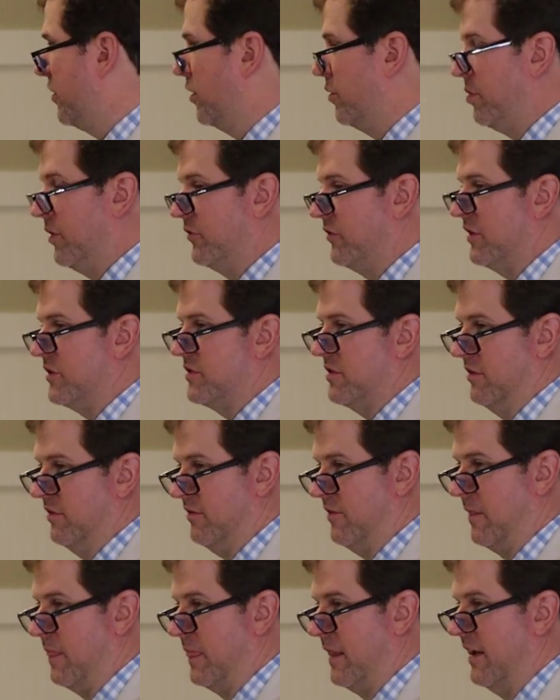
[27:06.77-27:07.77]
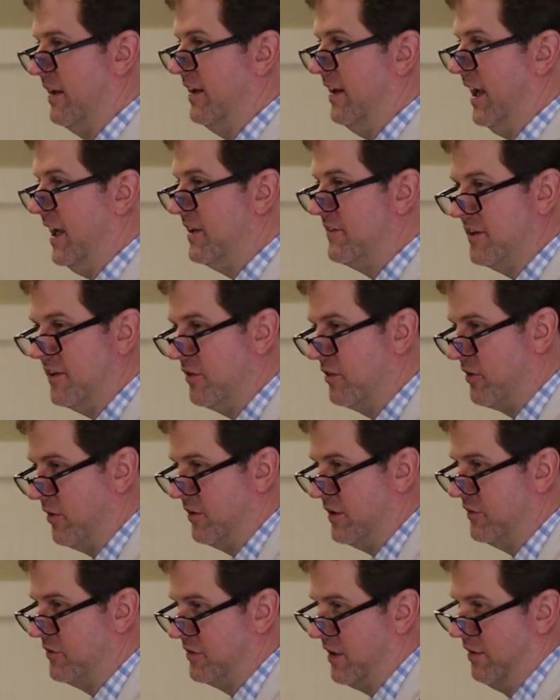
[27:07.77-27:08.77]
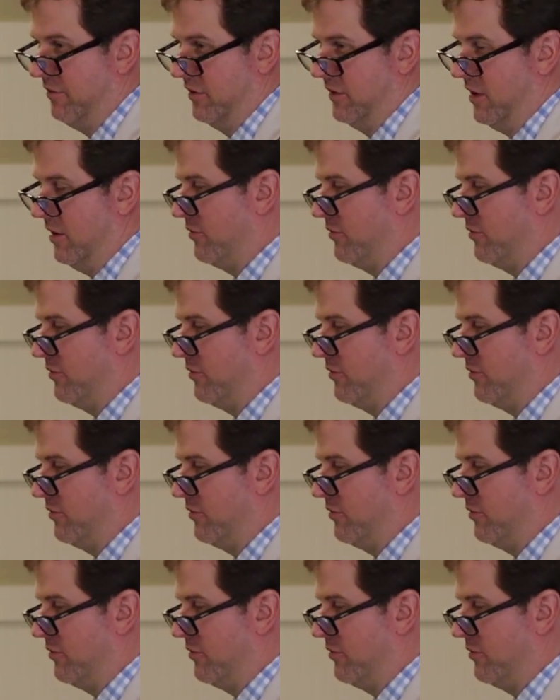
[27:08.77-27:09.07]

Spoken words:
interposition, 1837.